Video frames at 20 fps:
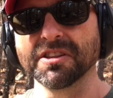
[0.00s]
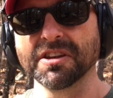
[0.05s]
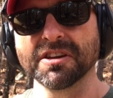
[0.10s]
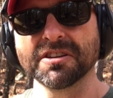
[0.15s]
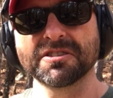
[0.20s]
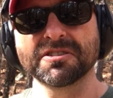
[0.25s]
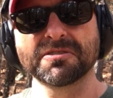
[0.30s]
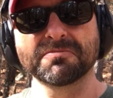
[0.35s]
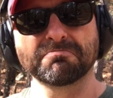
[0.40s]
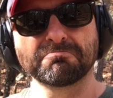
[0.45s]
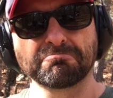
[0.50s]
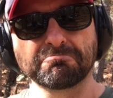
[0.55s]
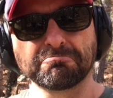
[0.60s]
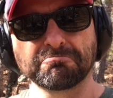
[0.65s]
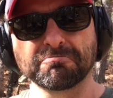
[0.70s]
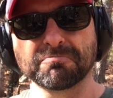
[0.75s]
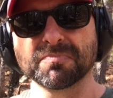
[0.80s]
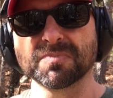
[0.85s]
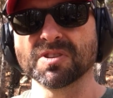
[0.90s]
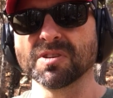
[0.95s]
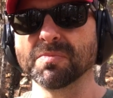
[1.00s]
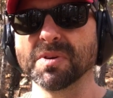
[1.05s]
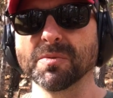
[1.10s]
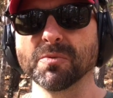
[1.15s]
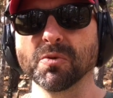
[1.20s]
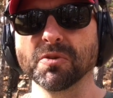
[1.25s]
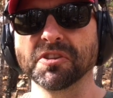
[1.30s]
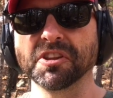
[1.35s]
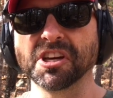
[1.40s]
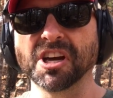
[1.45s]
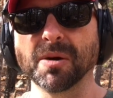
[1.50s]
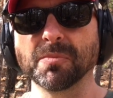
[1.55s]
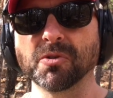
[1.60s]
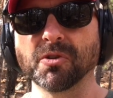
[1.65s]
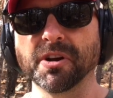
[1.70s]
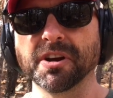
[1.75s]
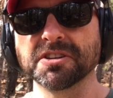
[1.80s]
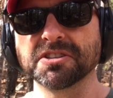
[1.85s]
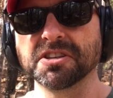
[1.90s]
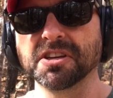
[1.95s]
this. Some people will think I'm
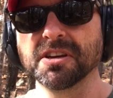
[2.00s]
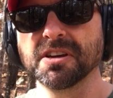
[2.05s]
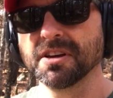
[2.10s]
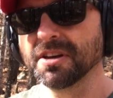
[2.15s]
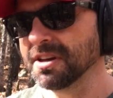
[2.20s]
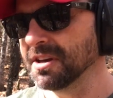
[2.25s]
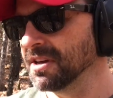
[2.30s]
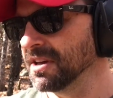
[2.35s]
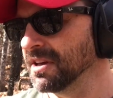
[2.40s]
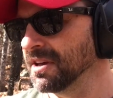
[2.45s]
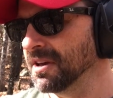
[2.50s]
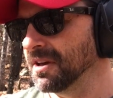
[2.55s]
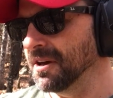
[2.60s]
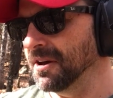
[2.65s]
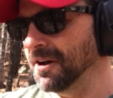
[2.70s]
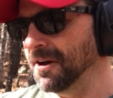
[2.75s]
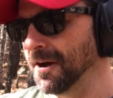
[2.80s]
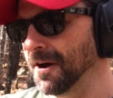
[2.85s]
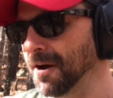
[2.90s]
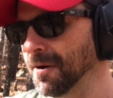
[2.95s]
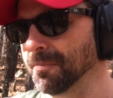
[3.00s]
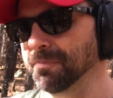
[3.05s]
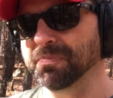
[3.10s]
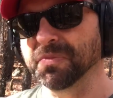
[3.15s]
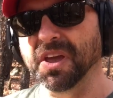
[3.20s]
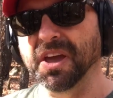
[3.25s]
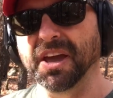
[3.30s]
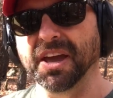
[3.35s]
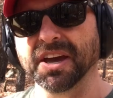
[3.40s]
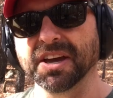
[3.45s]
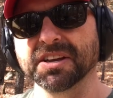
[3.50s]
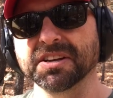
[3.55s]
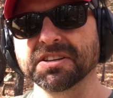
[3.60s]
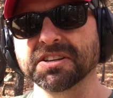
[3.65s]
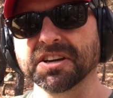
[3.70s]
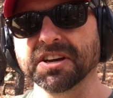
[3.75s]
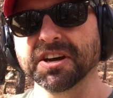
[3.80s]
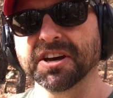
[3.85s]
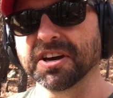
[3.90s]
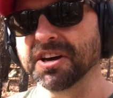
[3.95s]
crazy. And
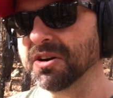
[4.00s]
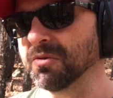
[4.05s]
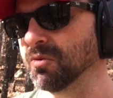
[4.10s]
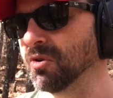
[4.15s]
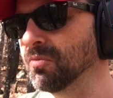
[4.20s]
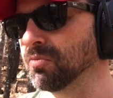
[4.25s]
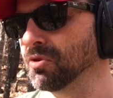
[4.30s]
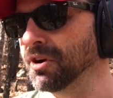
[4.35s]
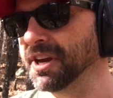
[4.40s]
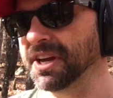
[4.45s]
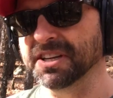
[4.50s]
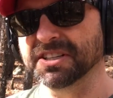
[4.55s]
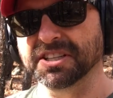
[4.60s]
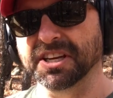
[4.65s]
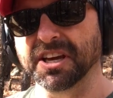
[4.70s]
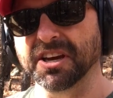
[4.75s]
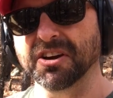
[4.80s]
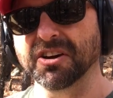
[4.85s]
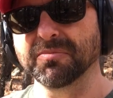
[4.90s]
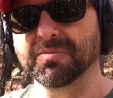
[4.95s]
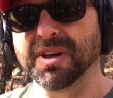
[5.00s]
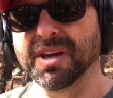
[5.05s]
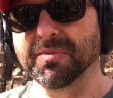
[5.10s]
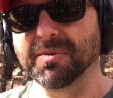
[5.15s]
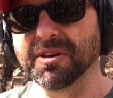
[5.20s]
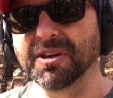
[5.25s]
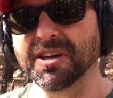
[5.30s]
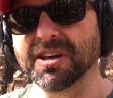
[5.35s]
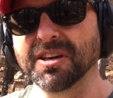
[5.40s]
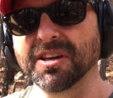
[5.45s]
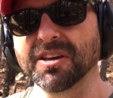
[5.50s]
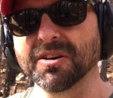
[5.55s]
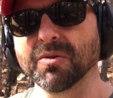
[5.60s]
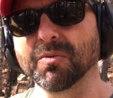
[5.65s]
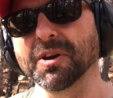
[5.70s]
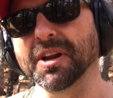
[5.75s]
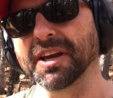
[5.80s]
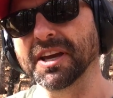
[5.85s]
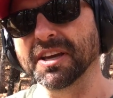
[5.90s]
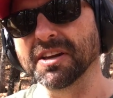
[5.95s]
we'll break it down maybe
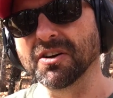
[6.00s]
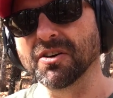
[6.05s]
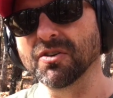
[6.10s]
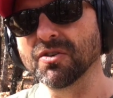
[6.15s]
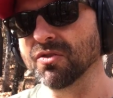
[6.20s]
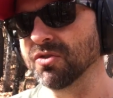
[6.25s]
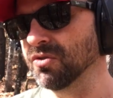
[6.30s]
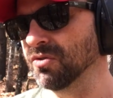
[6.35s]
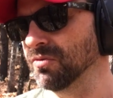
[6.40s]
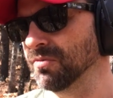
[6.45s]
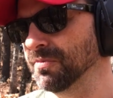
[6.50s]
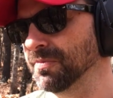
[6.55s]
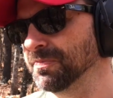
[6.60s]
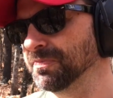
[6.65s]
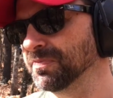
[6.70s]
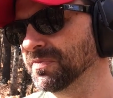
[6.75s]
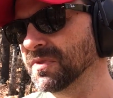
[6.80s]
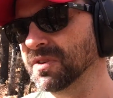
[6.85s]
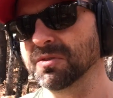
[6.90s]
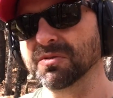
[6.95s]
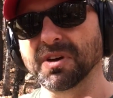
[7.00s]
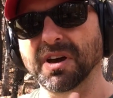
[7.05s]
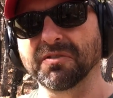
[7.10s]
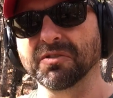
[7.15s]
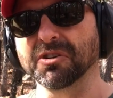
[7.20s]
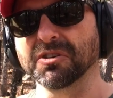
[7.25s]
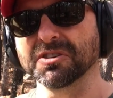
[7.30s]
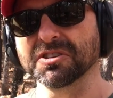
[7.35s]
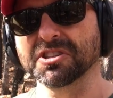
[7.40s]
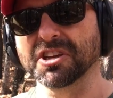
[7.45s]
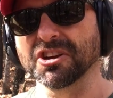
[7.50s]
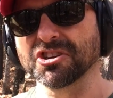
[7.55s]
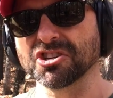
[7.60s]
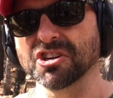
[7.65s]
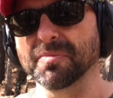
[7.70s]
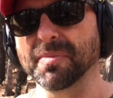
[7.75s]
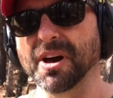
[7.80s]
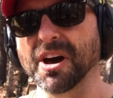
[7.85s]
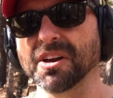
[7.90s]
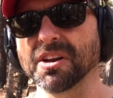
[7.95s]
when I get home, have a little
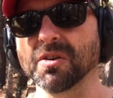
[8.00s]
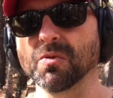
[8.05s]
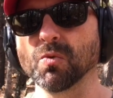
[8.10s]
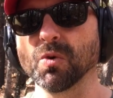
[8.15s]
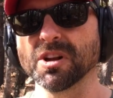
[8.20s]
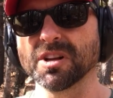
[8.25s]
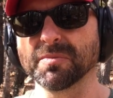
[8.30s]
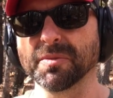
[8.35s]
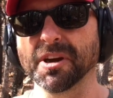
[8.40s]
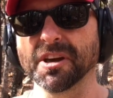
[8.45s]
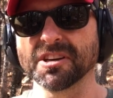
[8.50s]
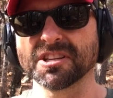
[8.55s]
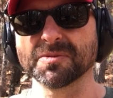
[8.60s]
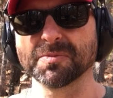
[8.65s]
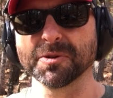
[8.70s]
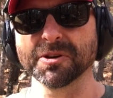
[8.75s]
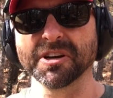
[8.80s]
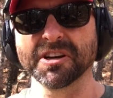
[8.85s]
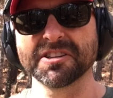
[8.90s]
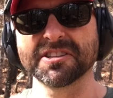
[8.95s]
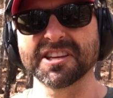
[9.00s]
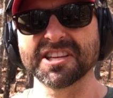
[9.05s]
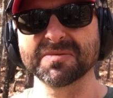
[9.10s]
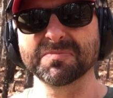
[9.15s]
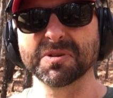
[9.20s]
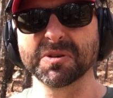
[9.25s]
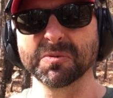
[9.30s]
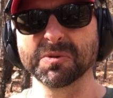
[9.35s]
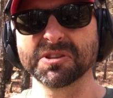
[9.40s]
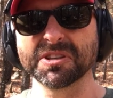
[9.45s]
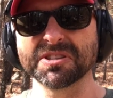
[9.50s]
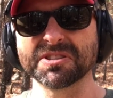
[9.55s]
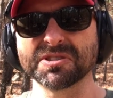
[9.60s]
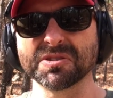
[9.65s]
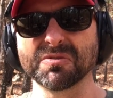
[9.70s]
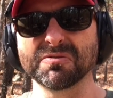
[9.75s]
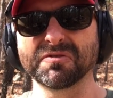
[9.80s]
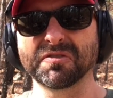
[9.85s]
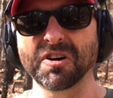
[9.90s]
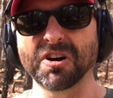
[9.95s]
discussion about it, what my experience has been with this
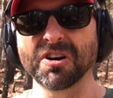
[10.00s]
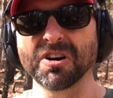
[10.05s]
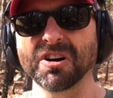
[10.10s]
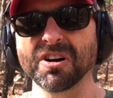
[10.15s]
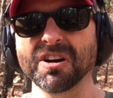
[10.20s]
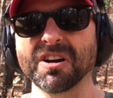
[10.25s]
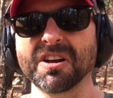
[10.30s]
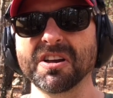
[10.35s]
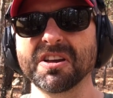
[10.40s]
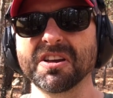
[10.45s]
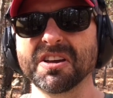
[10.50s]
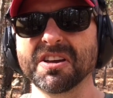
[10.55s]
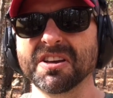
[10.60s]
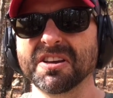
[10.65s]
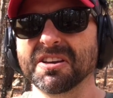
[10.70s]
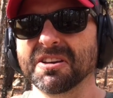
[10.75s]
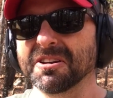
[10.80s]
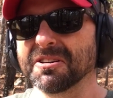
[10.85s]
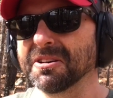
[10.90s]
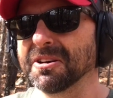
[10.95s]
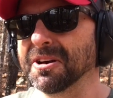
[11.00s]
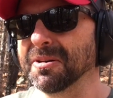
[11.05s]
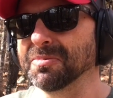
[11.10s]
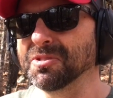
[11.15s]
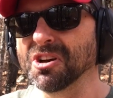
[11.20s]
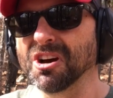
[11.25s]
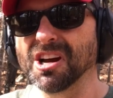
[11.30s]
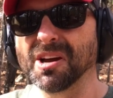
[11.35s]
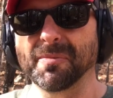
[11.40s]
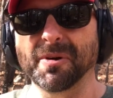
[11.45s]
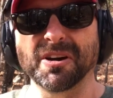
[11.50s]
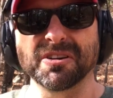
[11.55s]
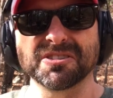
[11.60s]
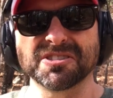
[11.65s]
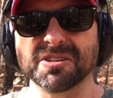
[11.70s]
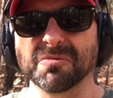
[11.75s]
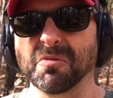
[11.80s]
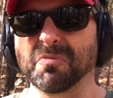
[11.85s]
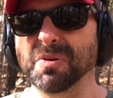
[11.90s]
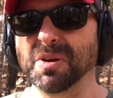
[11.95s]
so far, talk about
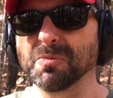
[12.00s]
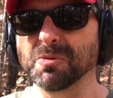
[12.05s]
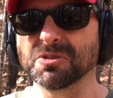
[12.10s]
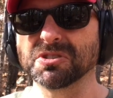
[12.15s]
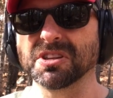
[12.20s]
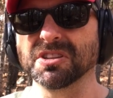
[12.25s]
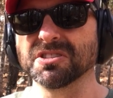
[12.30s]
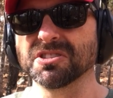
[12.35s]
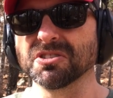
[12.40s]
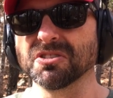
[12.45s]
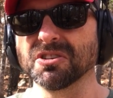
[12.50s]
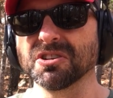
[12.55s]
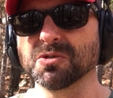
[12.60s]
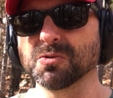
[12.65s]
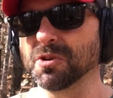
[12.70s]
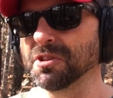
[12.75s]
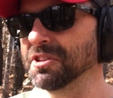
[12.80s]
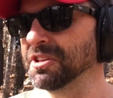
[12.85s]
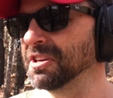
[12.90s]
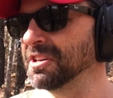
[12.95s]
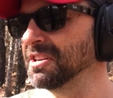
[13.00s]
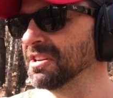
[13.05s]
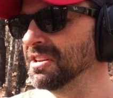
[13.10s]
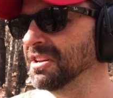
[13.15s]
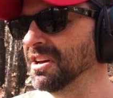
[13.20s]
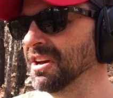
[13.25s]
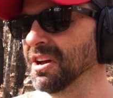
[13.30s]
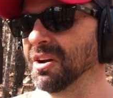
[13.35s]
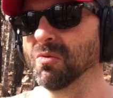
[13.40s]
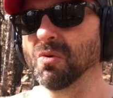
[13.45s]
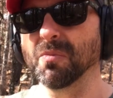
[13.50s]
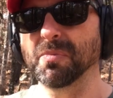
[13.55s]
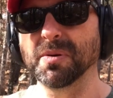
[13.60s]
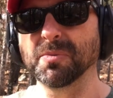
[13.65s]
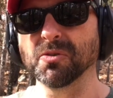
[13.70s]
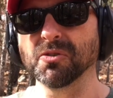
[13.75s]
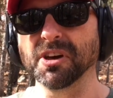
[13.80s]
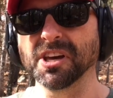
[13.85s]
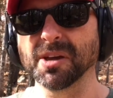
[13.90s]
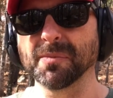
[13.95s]
some of people's concerns with it, what
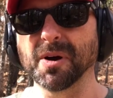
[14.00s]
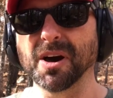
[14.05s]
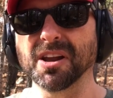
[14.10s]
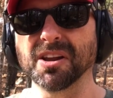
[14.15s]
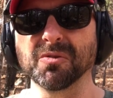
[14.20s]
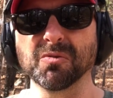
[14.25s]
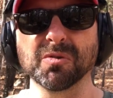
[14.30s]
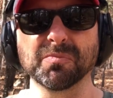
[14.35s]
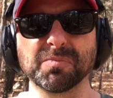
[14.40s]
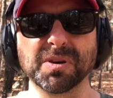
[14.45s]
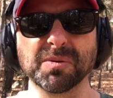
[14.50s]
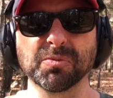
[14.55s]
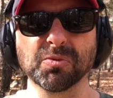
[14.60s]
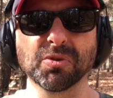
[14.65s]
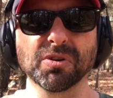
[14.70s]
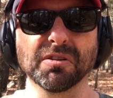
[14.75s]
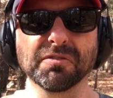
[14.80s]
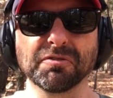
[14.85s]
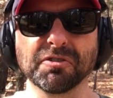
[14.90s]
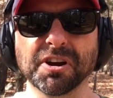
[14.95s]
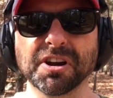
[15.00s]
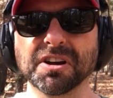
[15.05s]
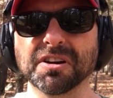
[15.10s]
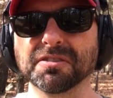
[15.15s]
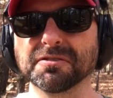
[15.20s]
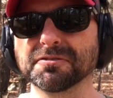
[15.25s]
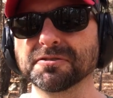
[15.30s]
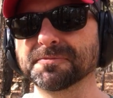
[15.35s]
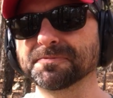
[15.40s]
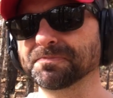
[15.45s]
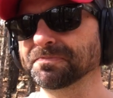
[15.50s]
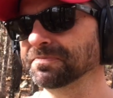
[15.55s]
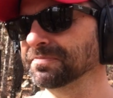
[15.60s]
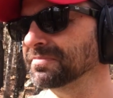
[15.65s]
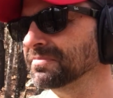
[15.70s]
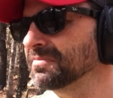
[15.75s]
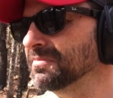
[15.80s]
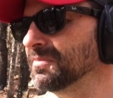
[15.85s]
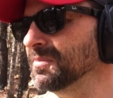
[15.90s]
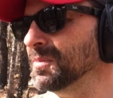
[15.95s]
people like about it, people are afraid of,
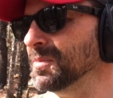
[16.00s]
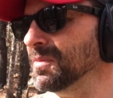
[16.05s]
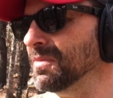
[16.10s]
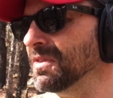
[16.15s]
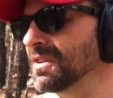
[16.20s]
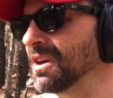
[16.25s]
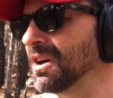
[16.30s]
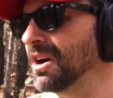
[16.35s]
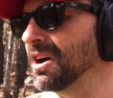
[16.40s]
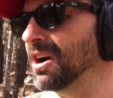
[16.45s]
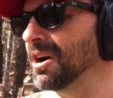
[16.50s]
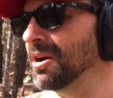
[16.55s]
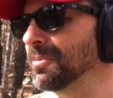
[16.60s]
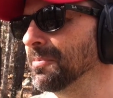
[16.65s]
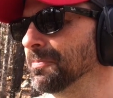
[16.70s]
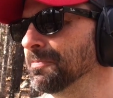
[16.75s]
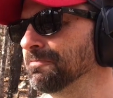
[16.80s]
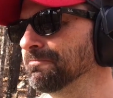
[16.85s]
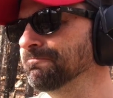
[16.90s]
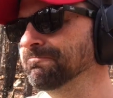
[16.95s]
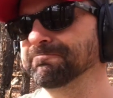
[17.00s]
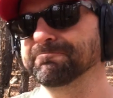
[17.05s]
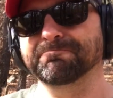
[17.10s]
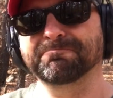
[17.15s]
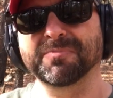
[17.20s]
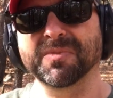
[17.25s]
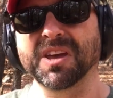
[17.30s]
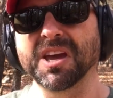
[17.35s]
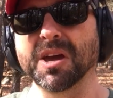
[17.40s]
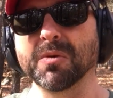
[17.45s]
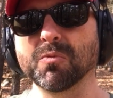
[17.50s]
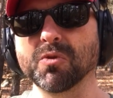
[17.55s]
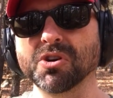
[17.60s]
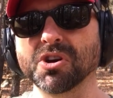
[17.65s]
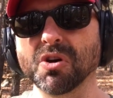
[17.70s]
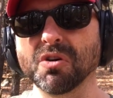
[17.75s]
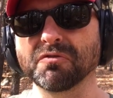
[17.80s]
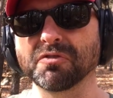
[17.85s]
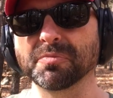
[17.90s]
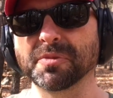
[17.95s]
and we'll
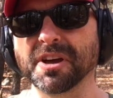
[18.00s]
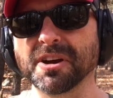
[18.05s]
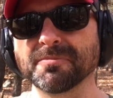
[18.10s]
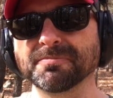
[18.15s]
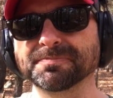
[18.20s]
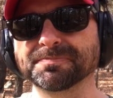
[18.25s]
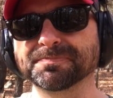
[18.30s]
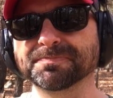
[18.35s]
go from there.